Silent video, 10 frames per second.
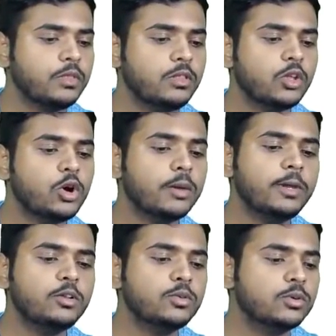Now
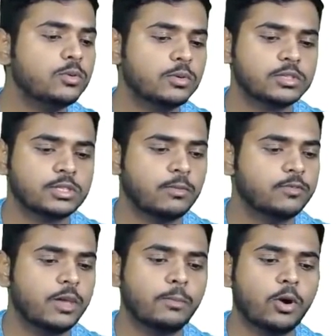coming to some of
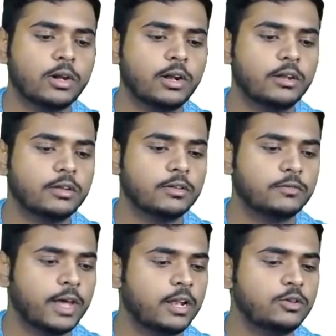the important
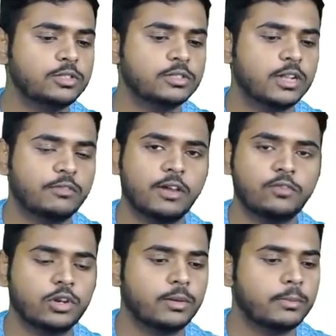values that we have
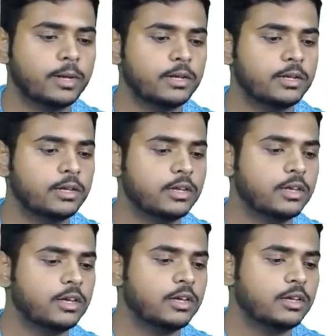to remember.
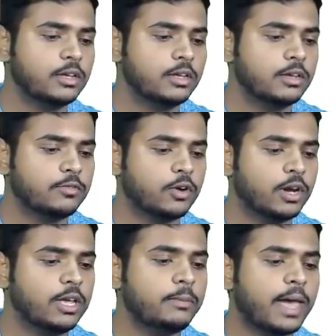For
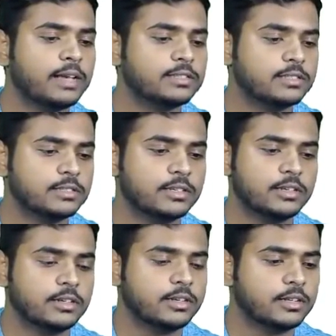Emax,
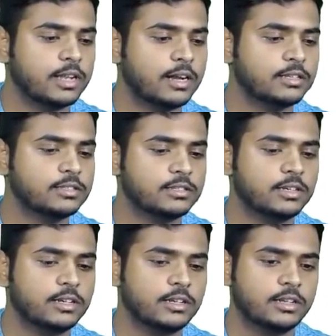that is
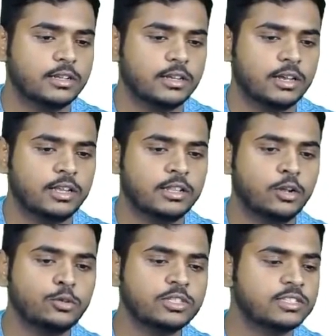in the
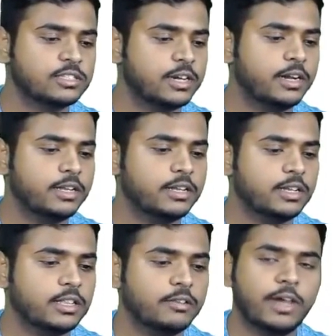loosest state,
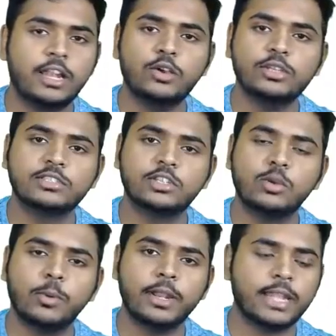the value is
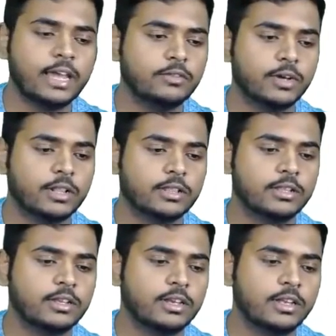0.91.
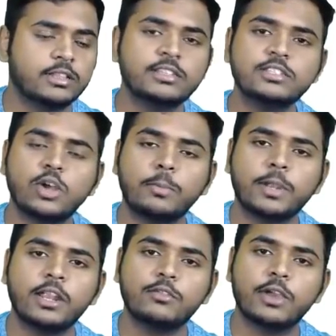This is
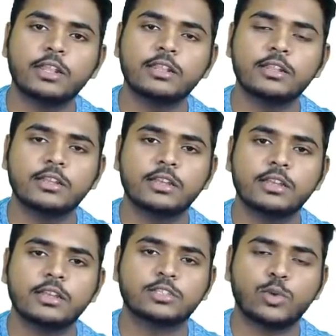obtained when
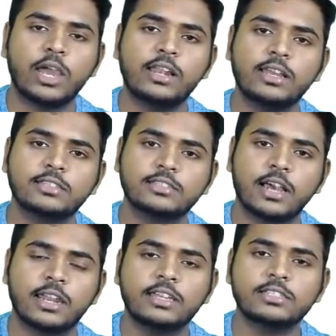the soil is
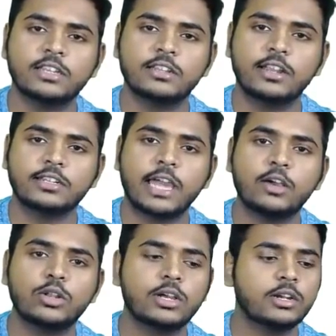arranged in
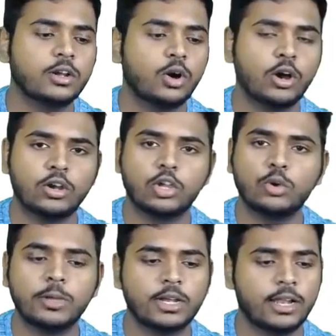rectangular or
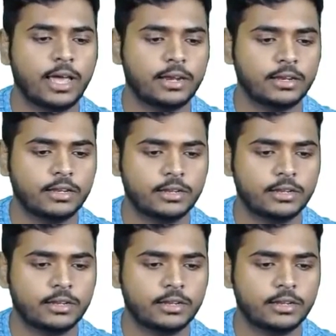cubical array.